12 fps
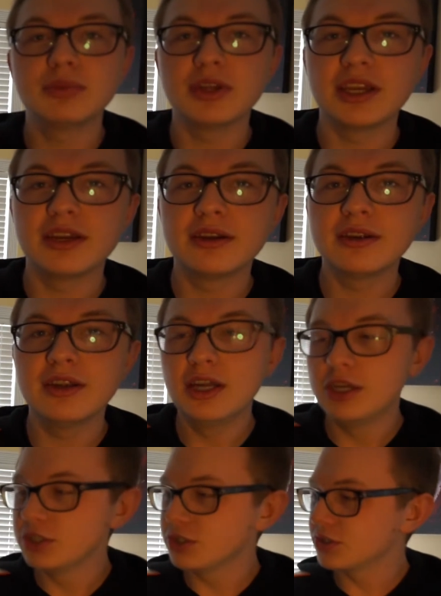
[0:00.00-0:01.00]
planner,
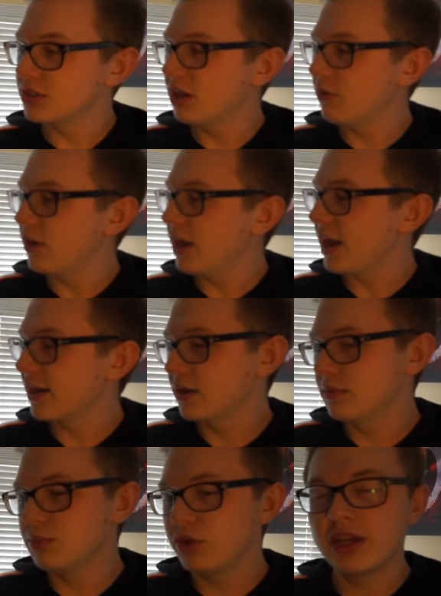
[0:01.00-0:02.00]
just that way I
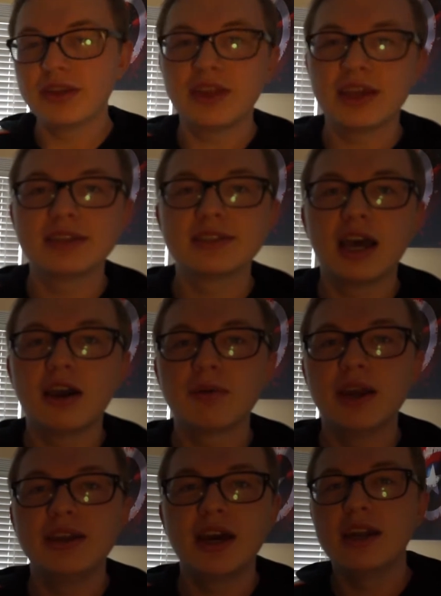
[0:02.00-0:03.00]
can plan things out,
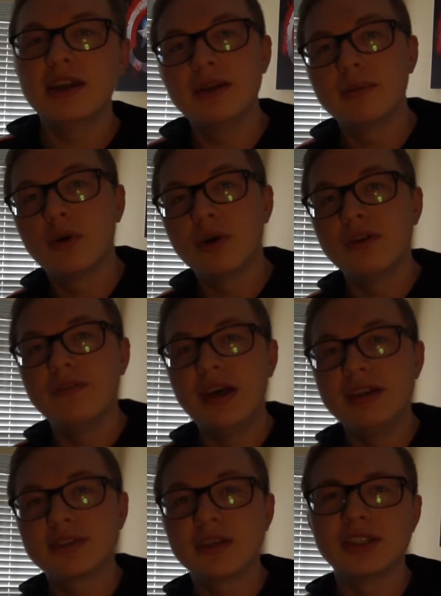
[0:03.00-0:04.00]
write down any important
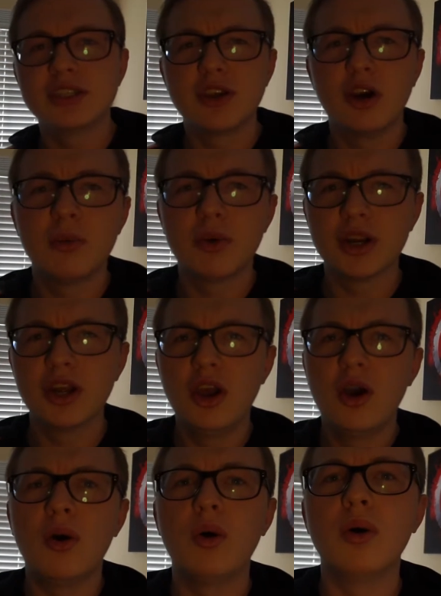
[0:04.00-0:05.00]
events such as homework
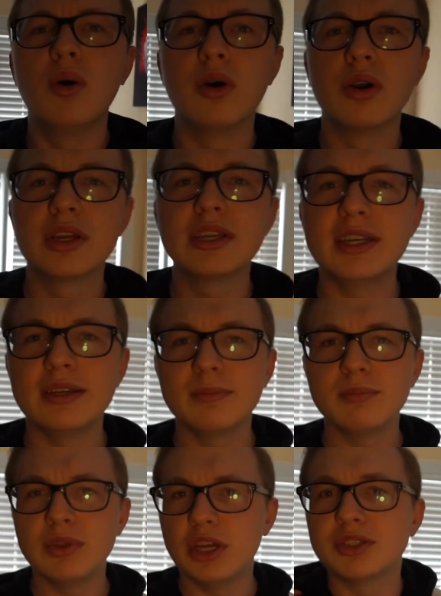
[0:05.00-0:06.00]
or
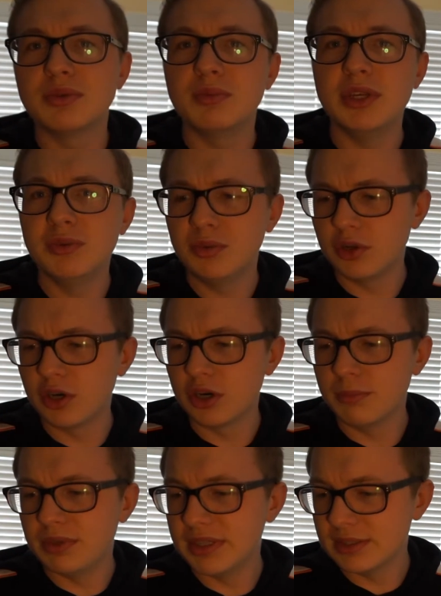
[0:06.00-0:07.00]
getting lunch with people or
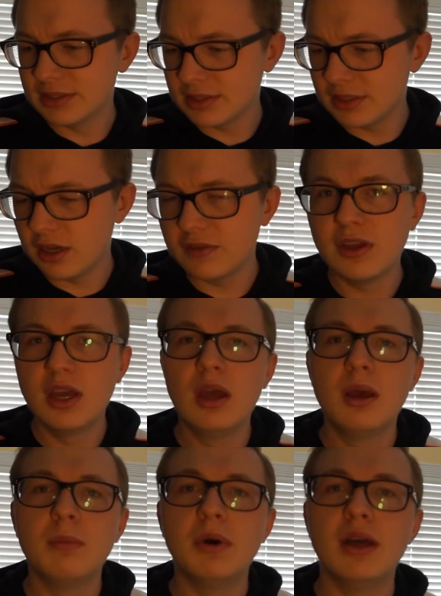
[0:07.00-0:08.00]
business stuff.
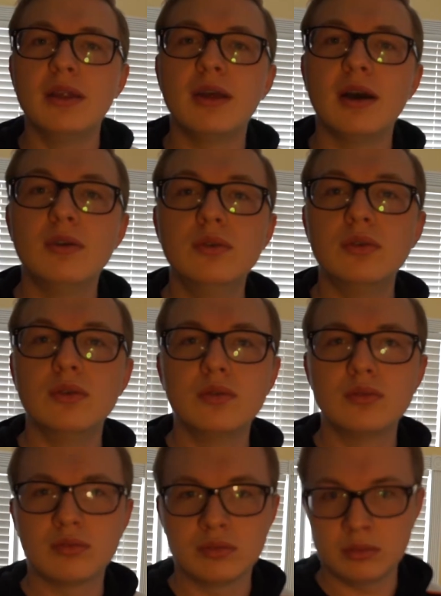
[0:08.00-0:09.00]
But ooh,
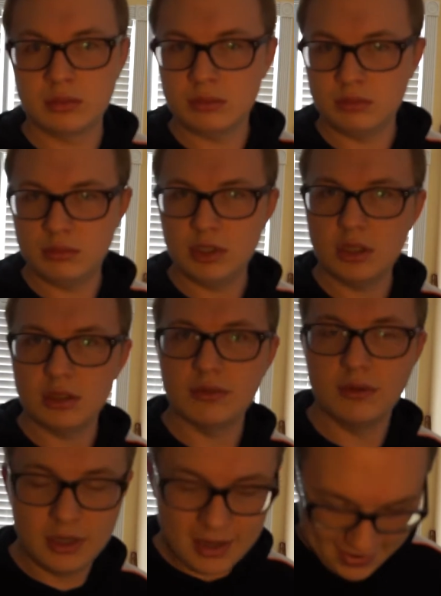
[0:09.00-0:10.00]
be
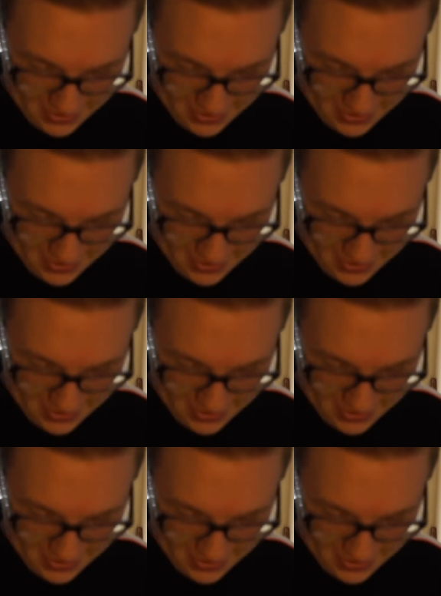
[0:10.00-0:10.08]
careful.